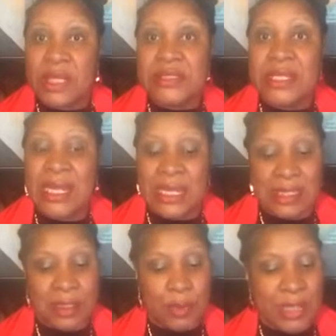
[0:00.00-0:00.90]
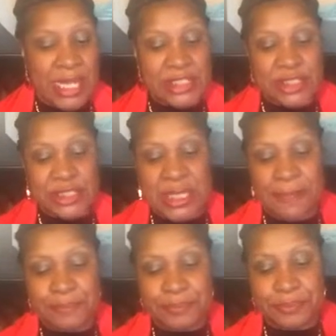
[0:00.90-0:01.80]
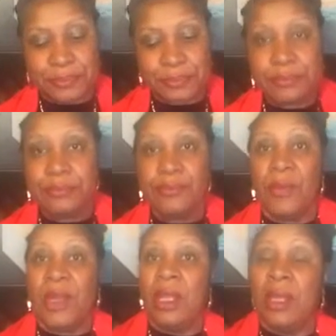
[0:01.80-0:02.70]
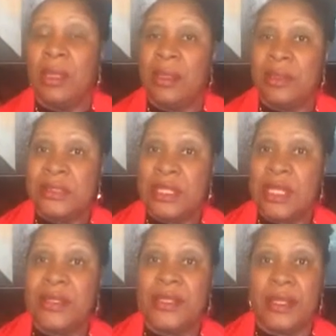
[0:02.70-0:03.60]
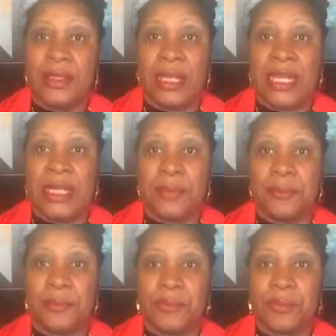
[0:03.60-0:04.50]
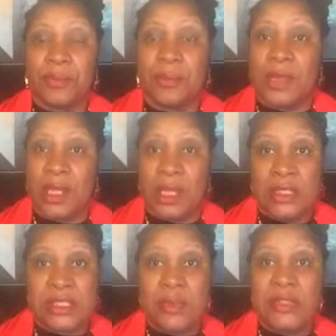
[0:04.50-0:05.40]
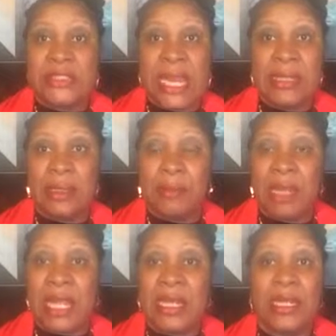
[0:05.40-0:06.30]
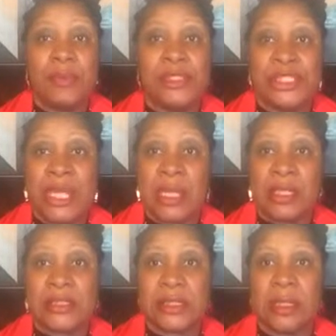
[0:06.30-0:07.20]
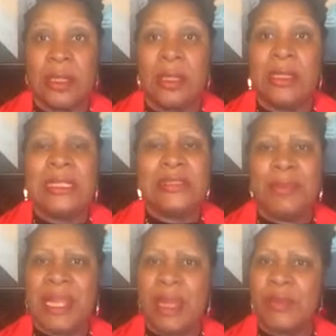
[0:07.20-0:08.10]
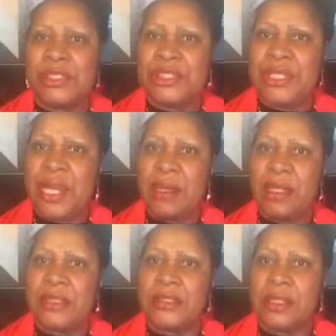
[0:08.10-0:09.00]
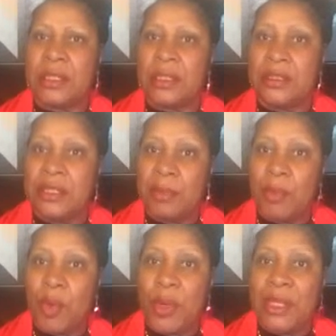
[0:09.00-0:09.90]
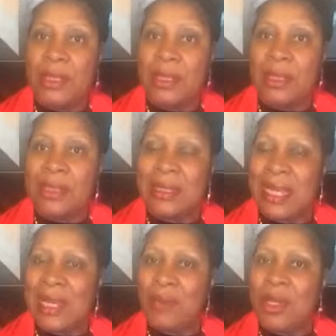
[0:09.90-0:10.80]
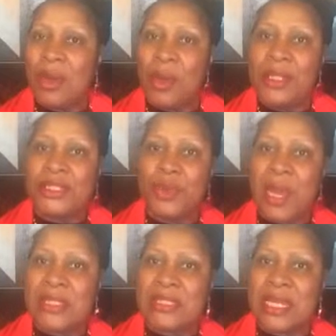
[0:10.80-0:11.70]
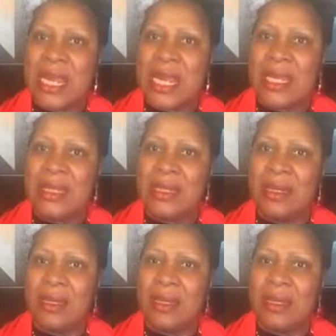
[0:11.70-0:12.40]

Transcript: She ended the relationship. There was another young lady. She was dating a man. He was jealous. This man was jealous to the point that he would go in the trash can